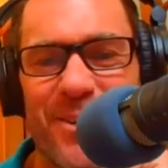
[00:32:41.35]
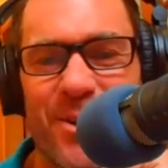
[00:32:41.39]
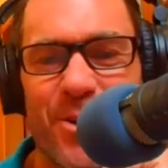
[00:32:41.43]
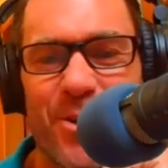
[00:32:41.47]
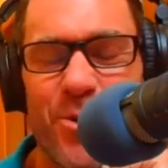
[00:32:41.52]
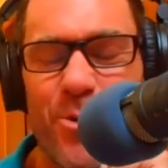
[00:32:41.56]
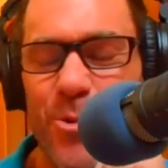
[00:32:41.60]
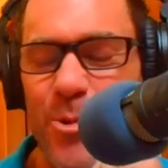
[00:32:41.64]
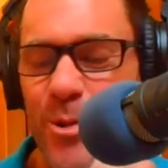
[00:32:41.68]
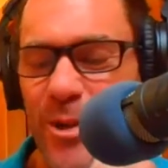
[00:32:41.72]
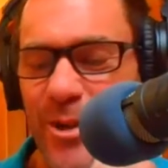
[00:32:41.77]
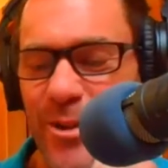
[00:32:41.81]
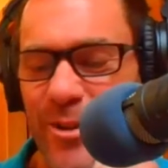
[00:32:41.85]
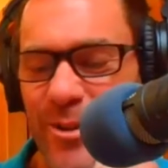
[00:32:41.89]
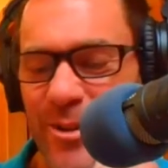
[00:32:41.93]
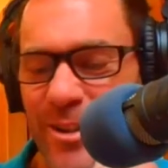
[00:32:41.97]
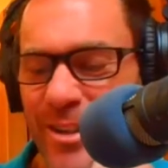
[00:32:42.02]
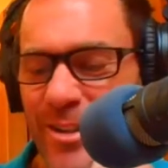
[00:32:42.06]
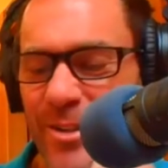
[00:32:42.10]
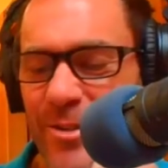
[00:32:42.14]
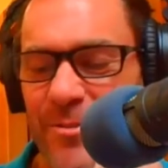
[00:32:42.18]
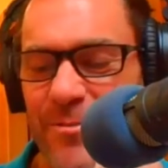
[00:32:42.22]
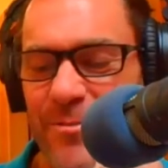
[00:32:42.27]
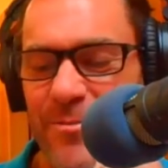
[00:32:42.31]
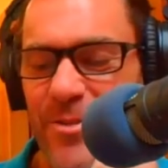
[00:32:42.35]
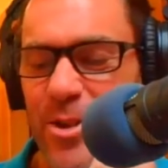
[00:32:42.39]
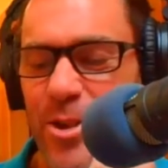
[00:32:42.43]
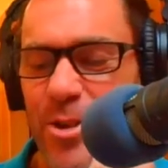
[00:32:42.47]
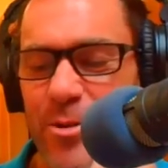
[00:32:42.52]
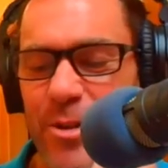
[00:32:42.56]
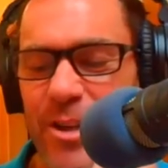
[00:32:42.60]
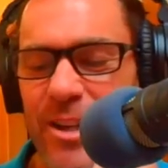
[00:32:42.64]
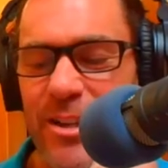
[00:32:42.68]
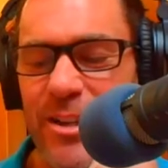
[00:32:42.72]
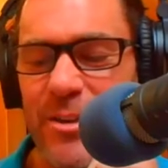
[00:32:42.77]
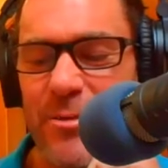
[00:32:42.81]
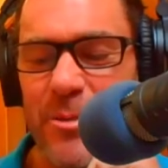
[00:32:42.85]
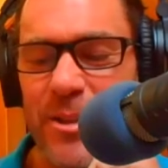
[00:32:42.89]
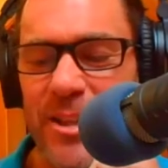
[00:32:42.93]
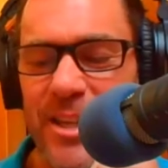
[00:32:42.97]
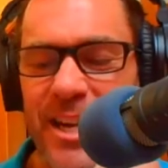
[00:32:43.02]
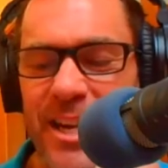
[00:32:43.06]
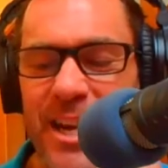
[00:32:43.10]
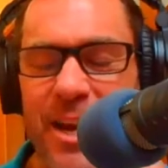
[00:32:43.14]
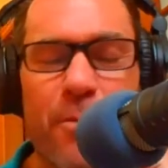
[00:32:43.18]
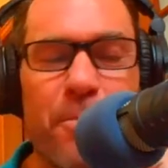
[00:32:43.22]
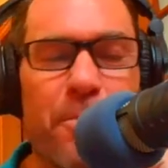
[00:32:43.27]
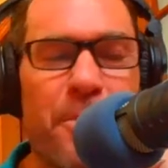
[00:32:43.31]
a corner and you're greeted with
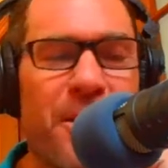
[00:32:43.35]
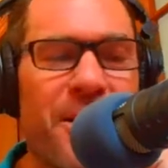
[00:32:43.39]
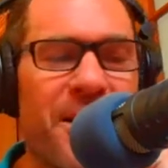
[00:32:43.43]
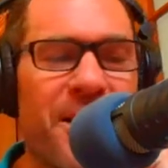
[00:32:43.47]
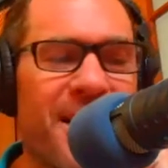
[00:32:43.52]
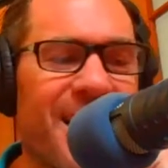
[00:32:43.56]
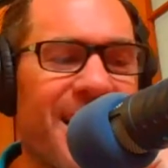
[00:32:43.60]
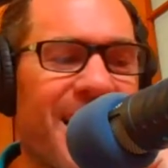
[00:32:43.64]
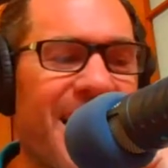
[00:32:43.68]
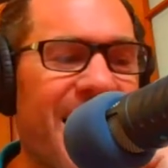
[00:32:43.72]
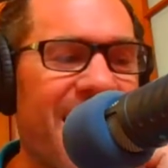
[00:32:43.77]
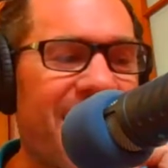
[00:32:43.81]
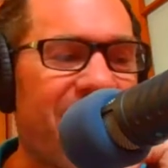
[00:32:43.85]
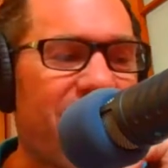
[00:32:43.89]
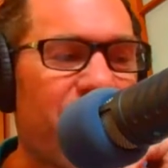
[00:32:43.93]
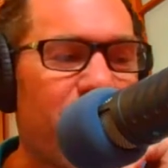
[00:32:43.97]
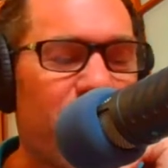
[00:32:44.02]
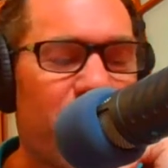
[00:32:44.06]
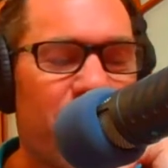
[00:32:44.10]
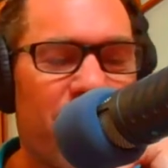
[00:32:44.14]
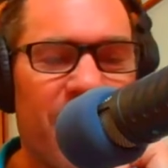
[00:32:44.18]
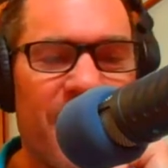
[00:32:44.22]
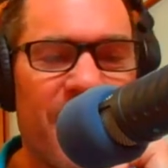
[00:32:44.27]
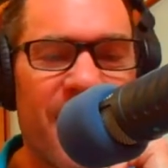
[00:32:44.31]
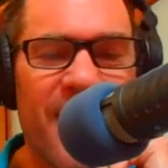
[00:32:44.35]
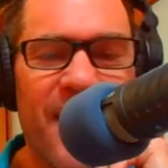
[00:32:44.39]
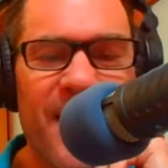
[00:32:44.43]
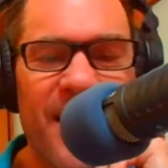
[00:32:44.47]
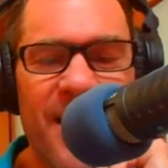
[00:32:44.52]
an alpine lake or a